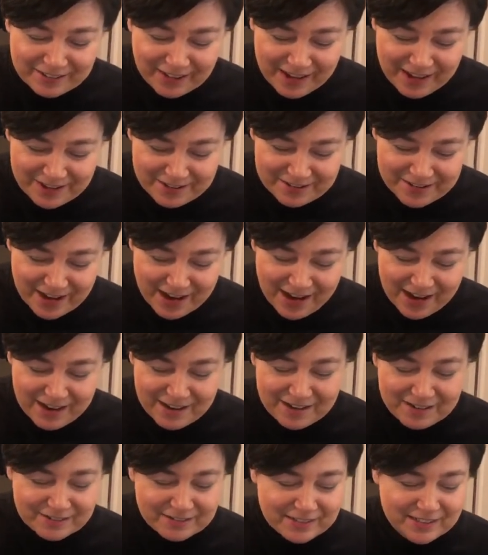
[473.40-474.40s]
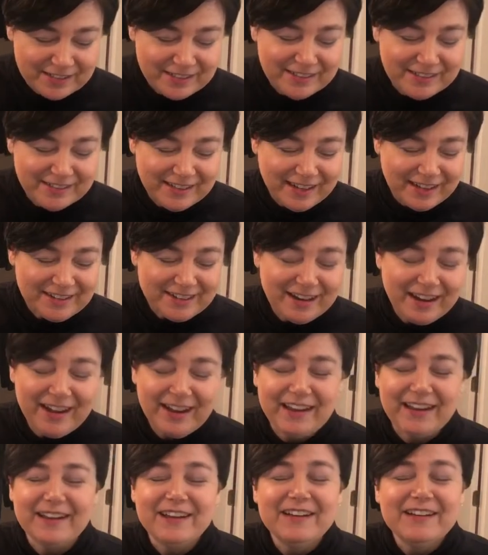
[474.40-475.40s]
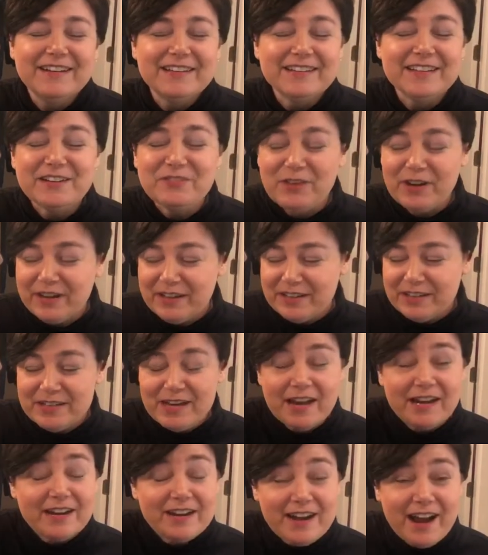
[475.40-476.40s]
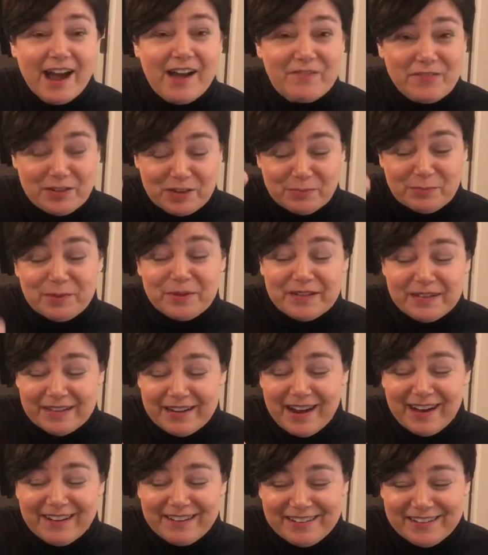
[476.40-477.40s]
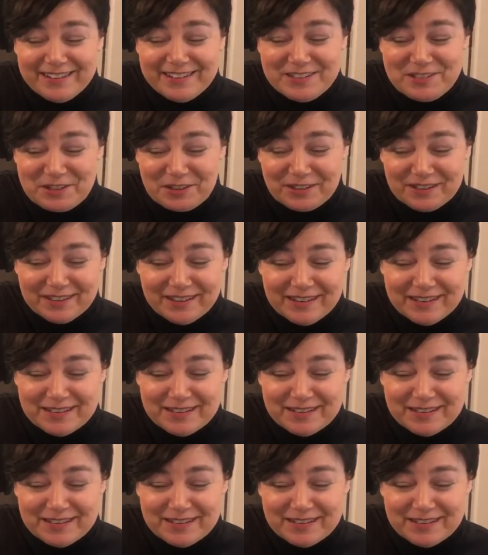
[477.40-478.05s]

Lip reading: Oh no. Okay. See what? You take a knife and you put it down in your